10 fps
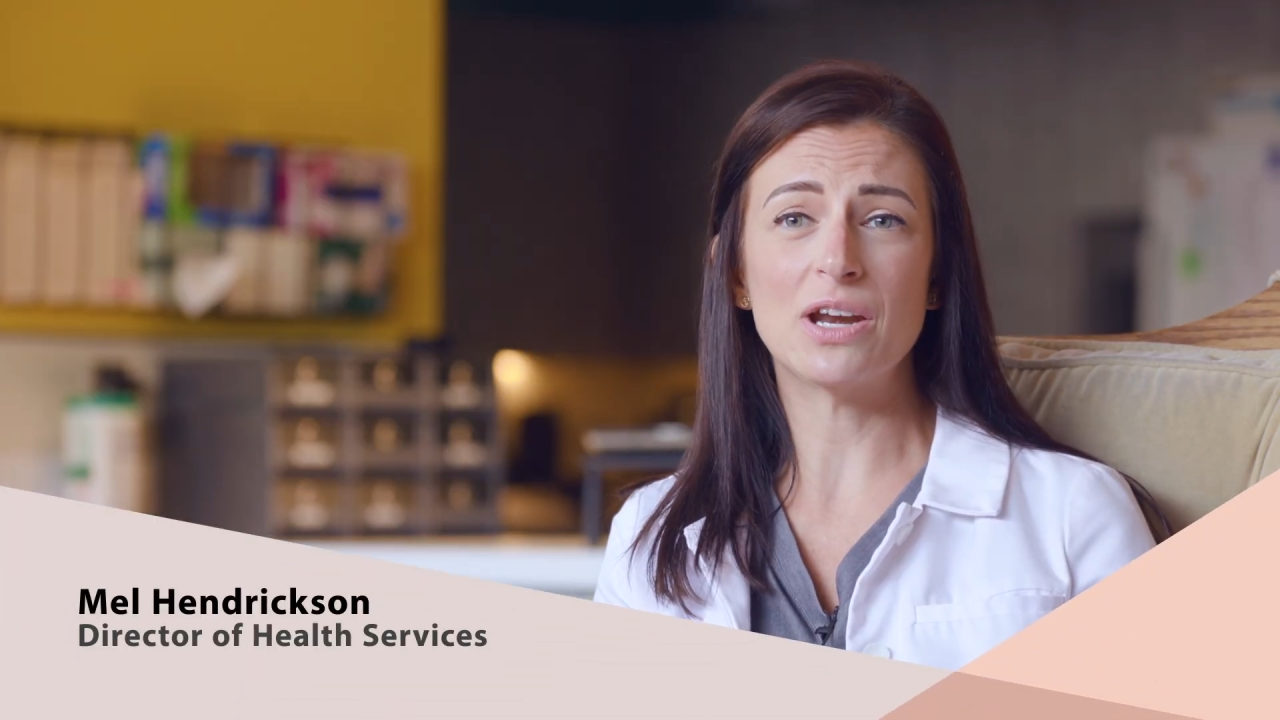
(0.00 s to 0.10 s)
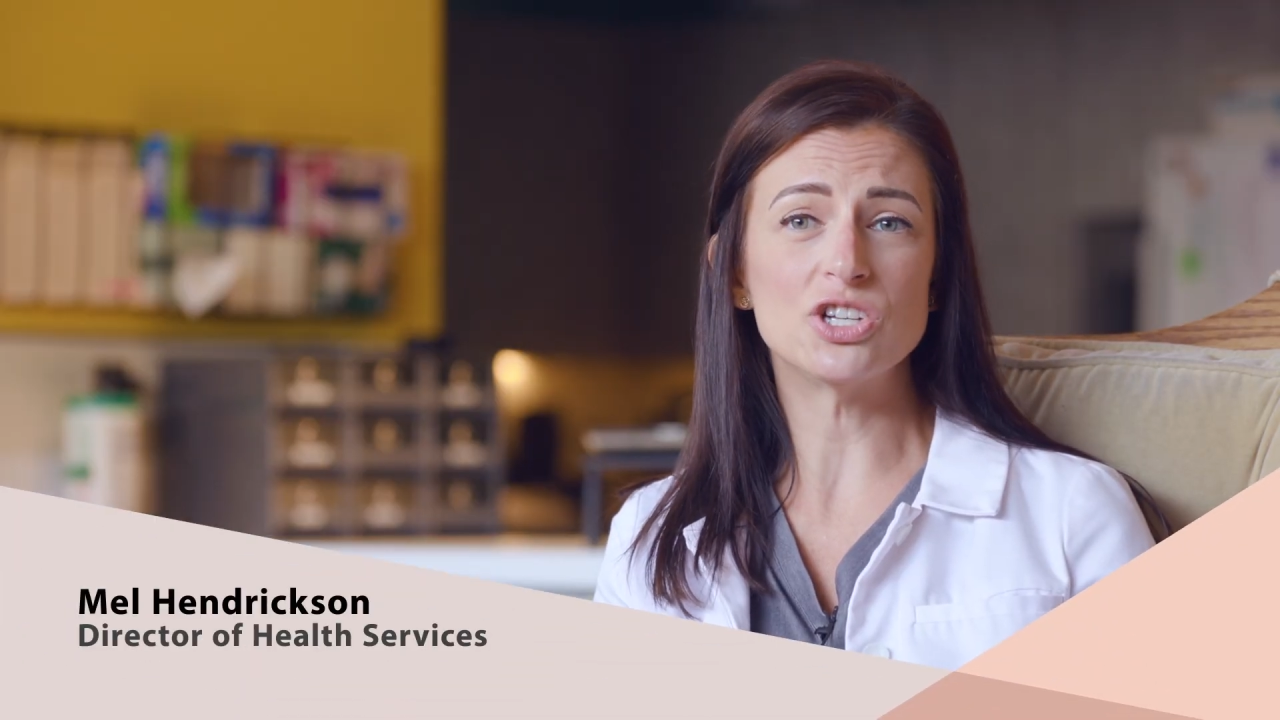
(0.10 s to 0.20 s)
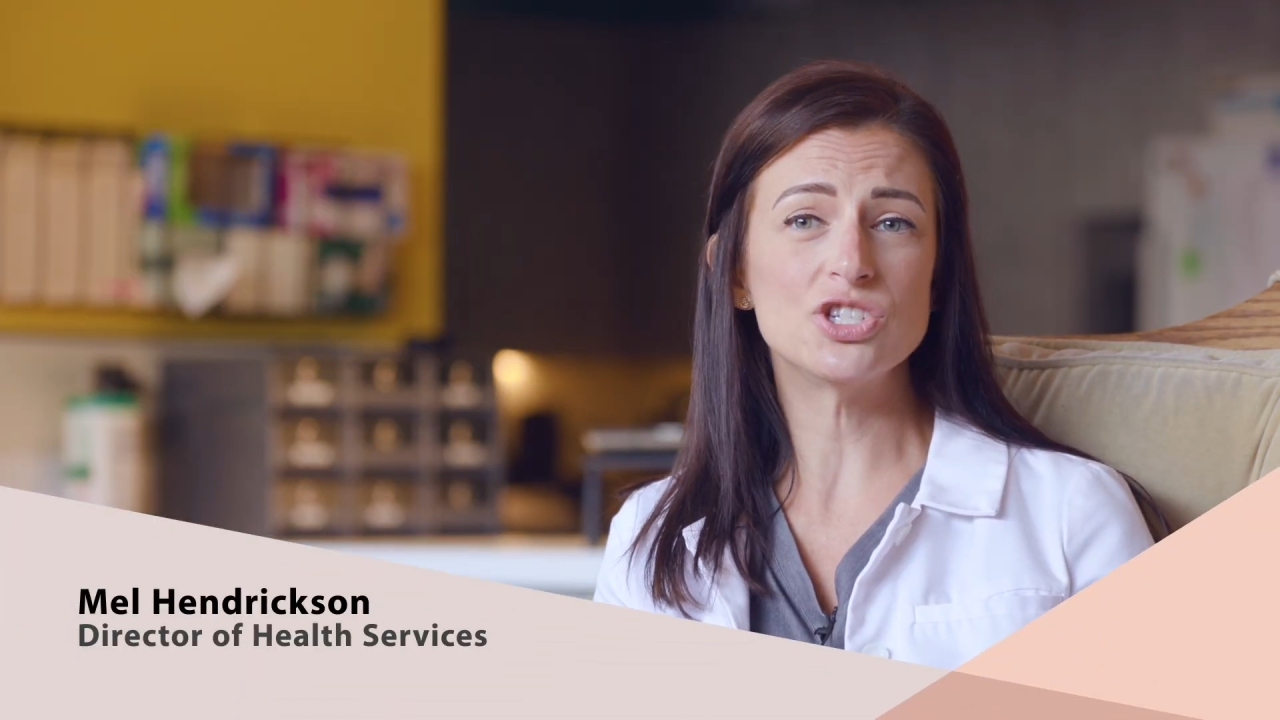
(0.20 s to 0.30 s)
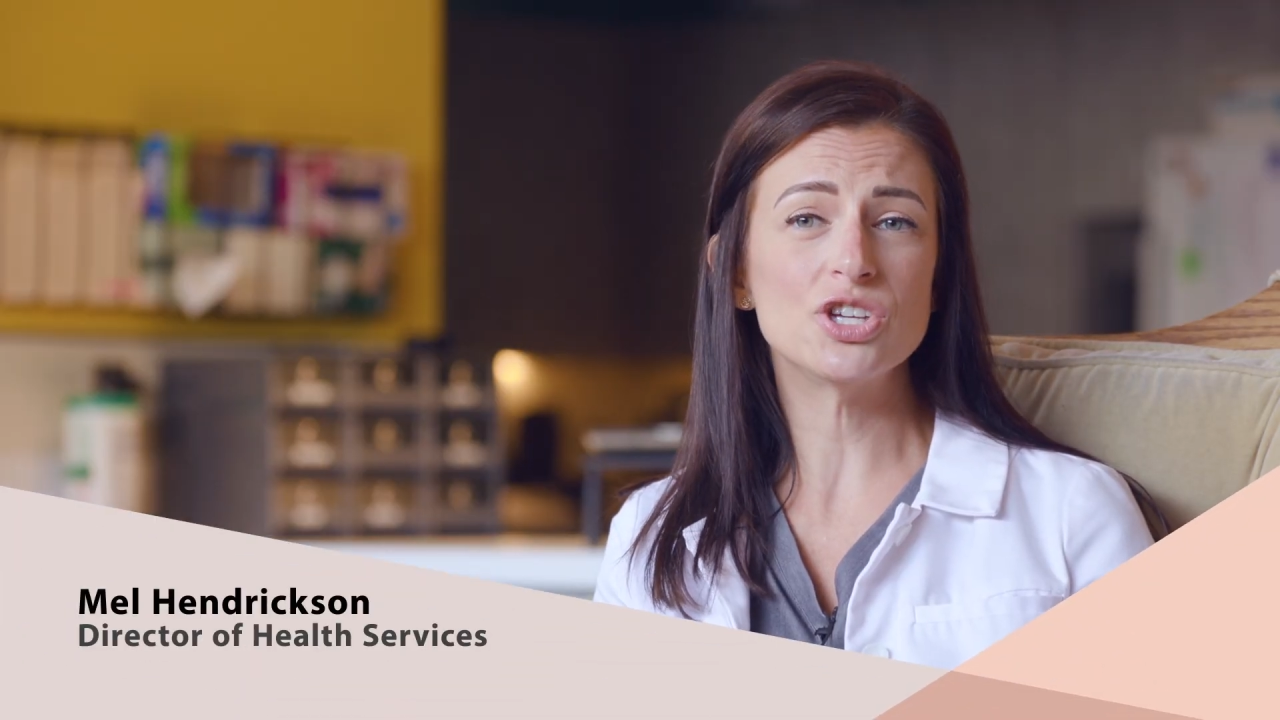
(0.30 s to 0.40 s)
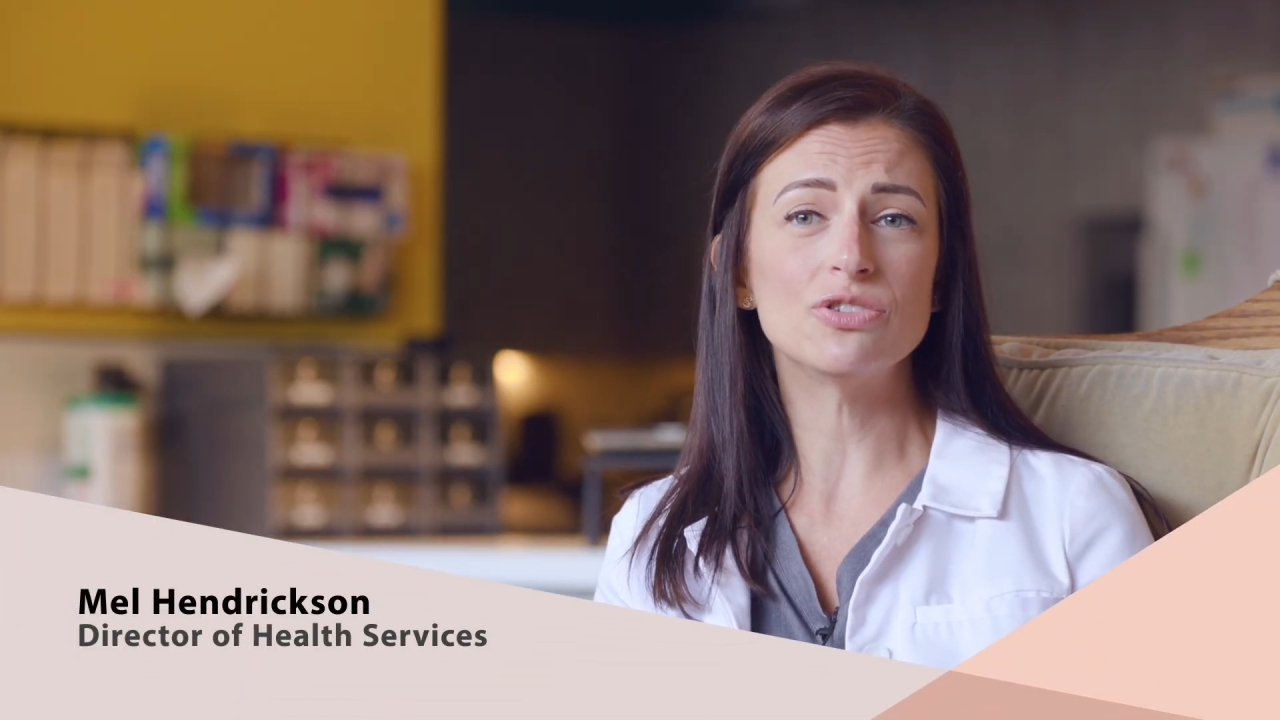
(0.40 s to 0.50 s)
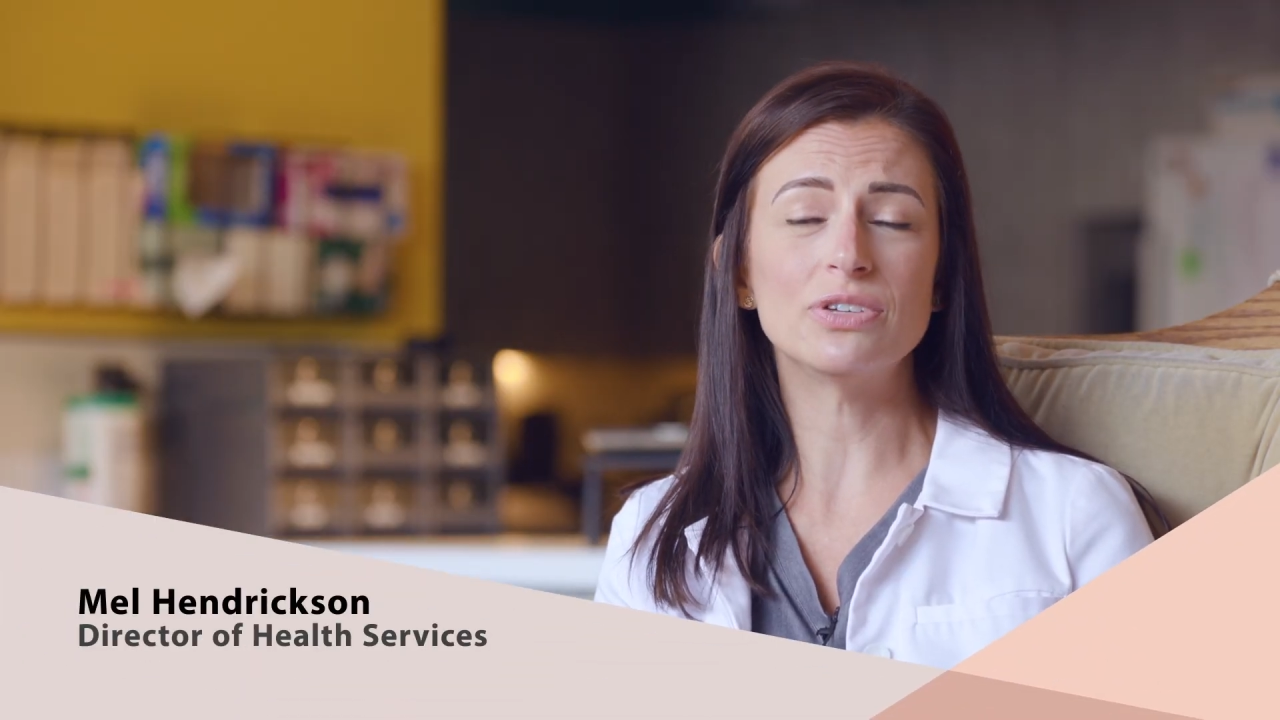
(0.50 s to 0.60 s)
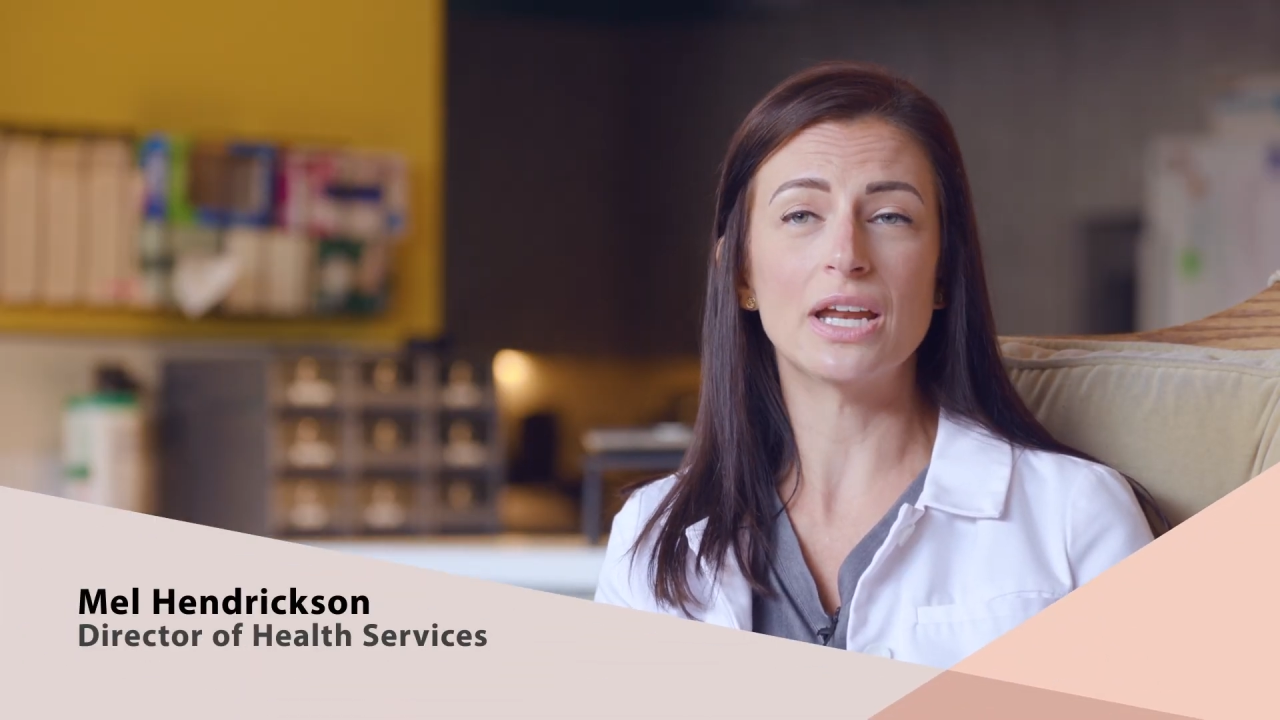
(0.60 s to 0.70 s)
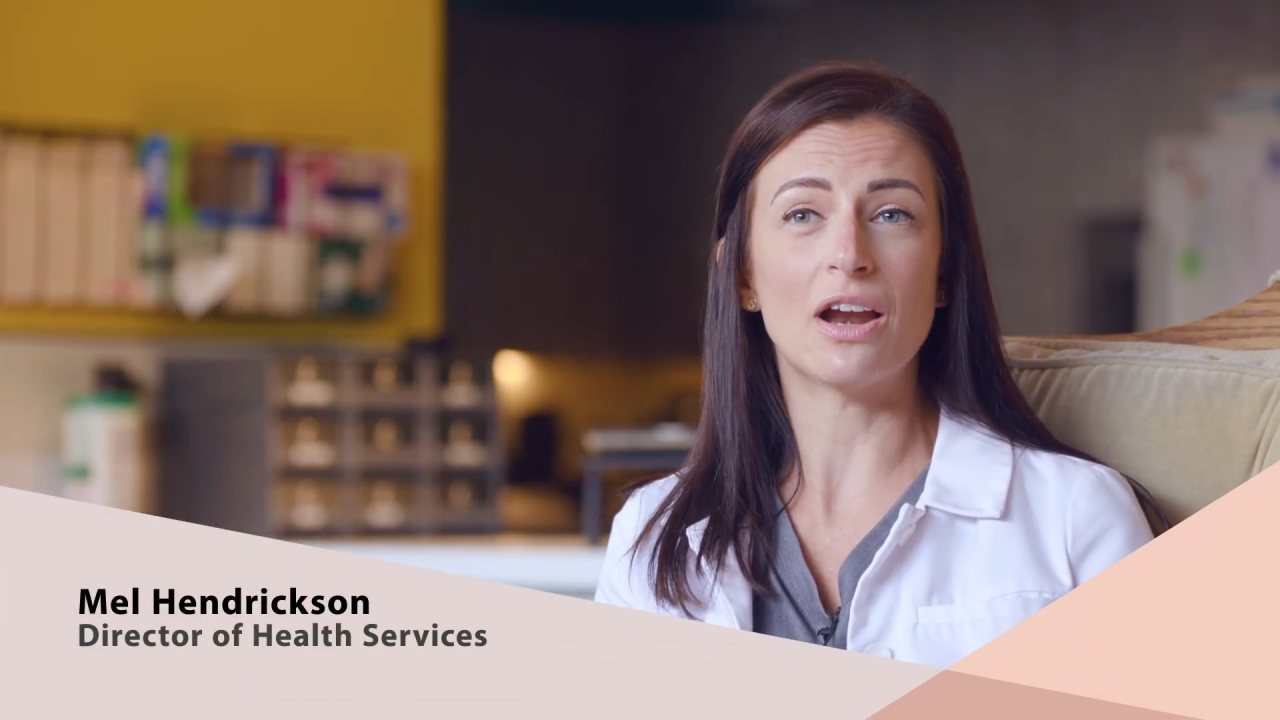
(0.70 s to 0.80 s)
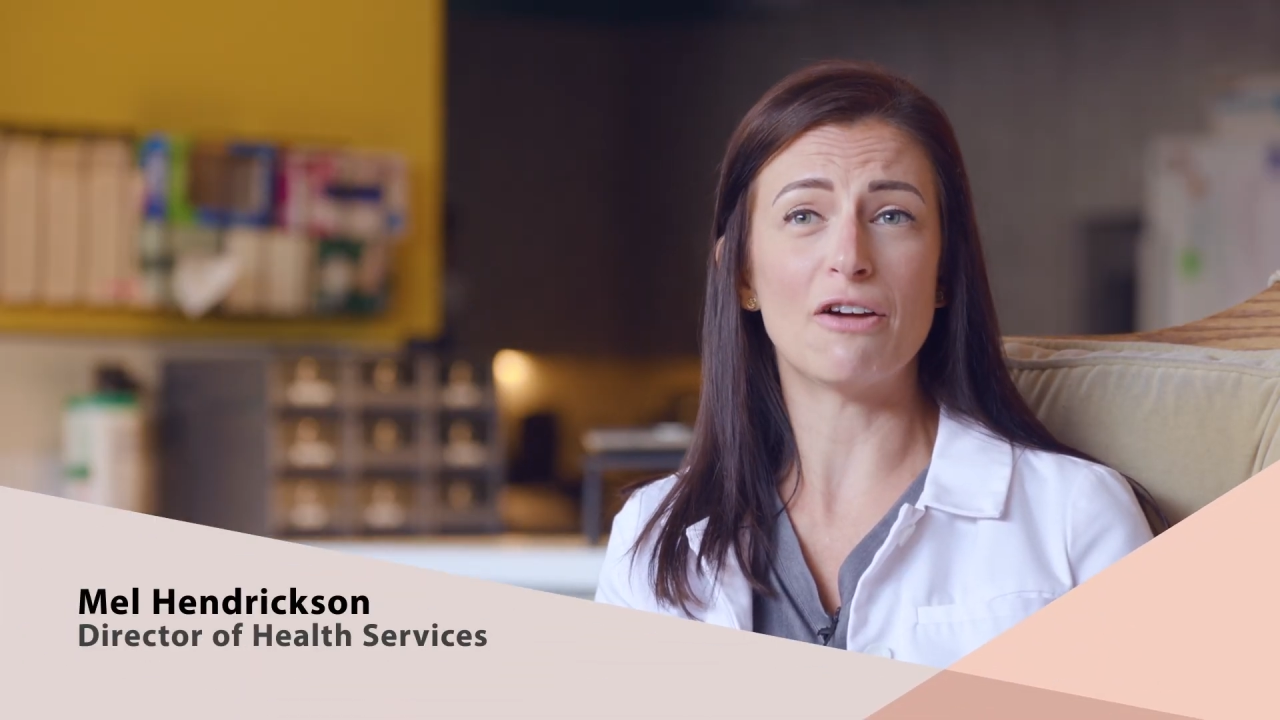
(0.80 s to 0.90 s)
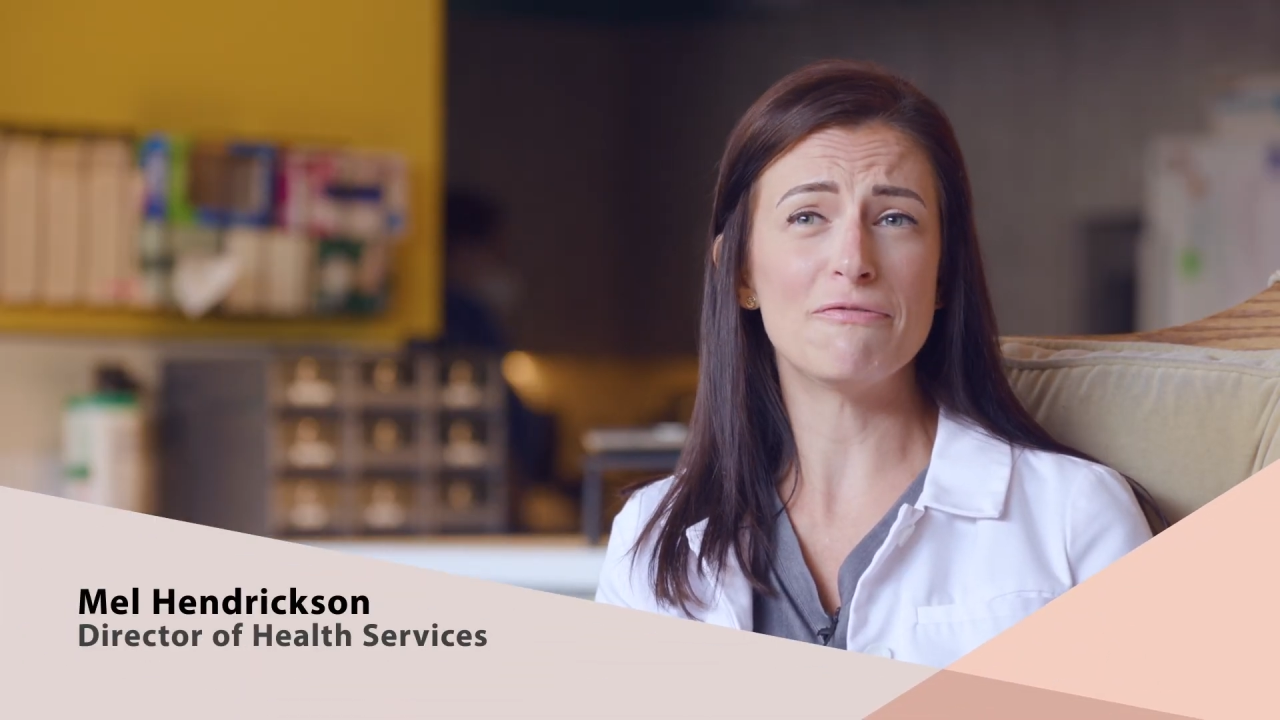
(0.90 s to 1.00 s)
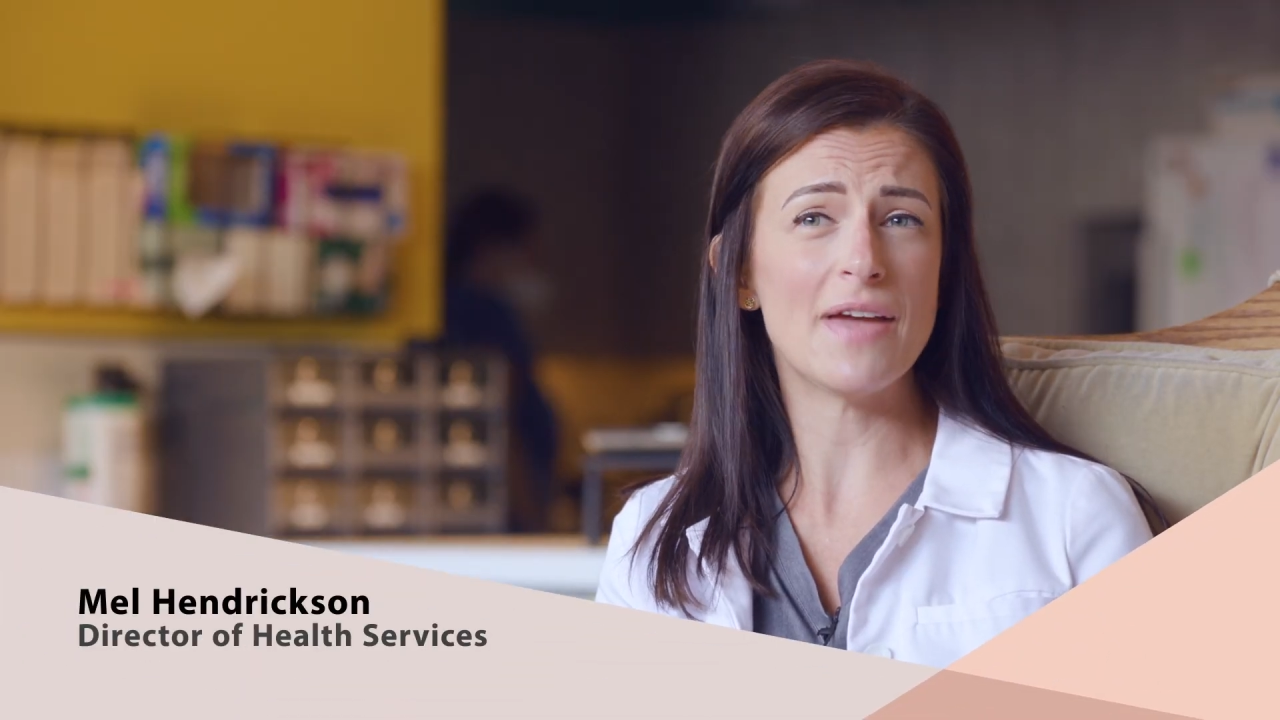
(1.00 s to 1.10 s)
but our children and our